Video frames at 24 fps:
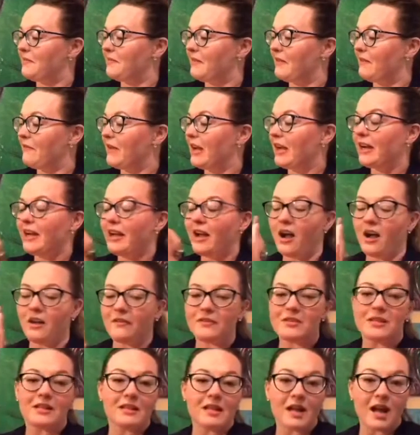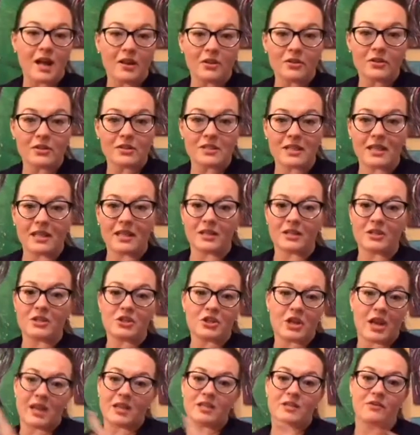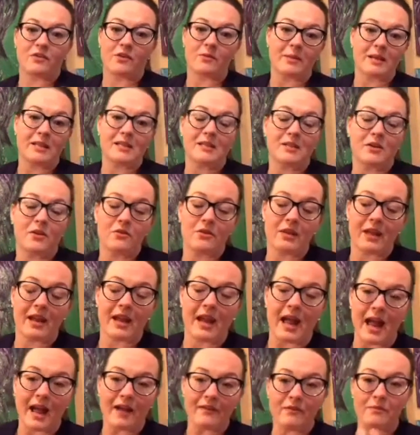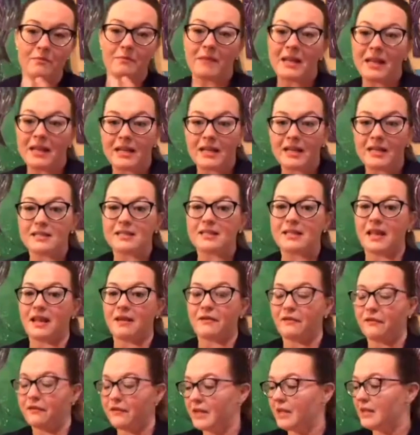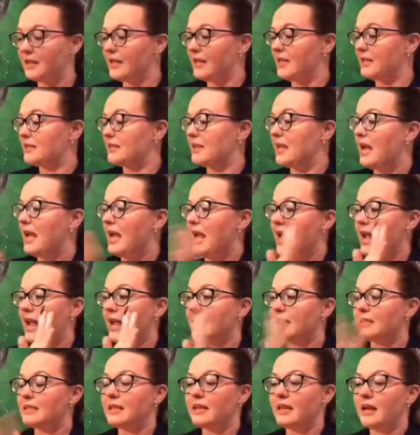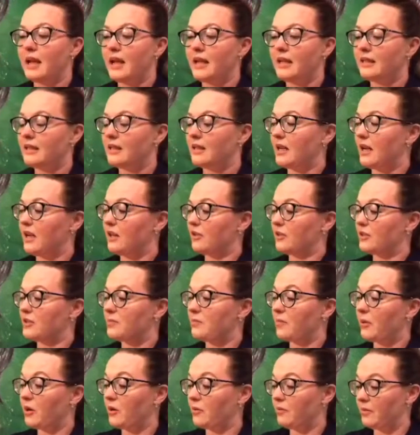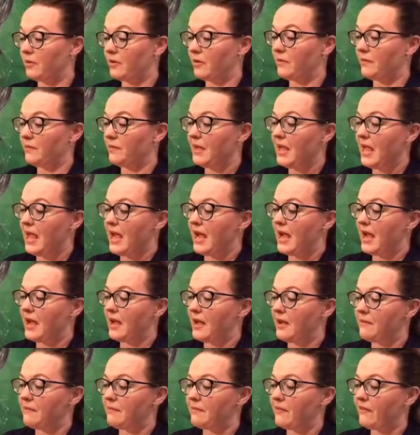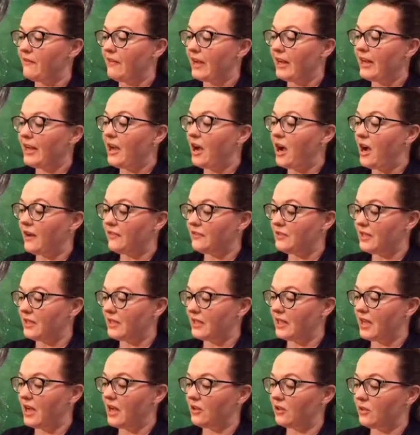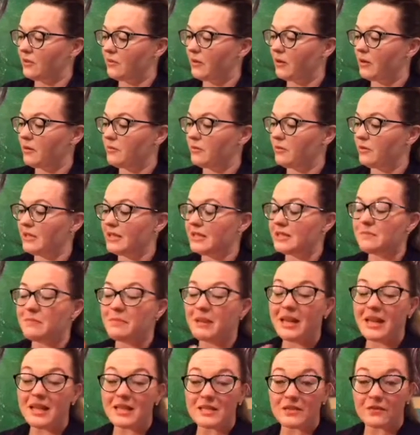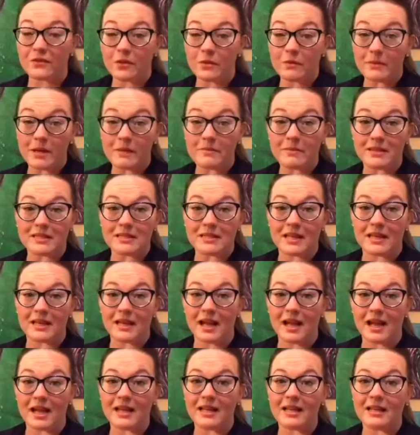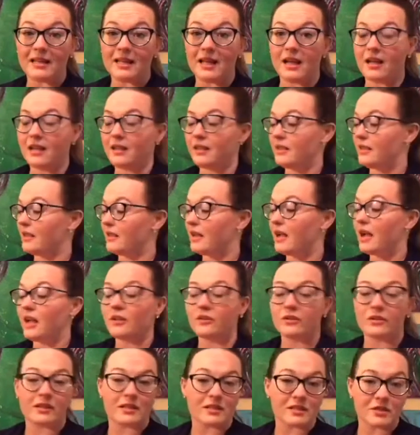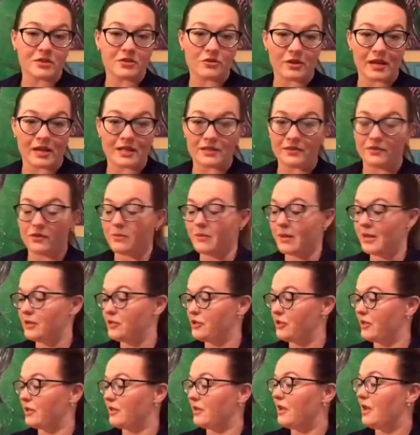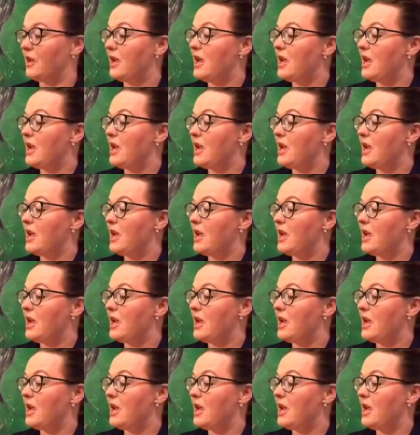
Very often colors can change for me, so they have meanings, they have feelings, and tonight the color is purple. Very often the color purple is peace for me, but tonight the color is transformation.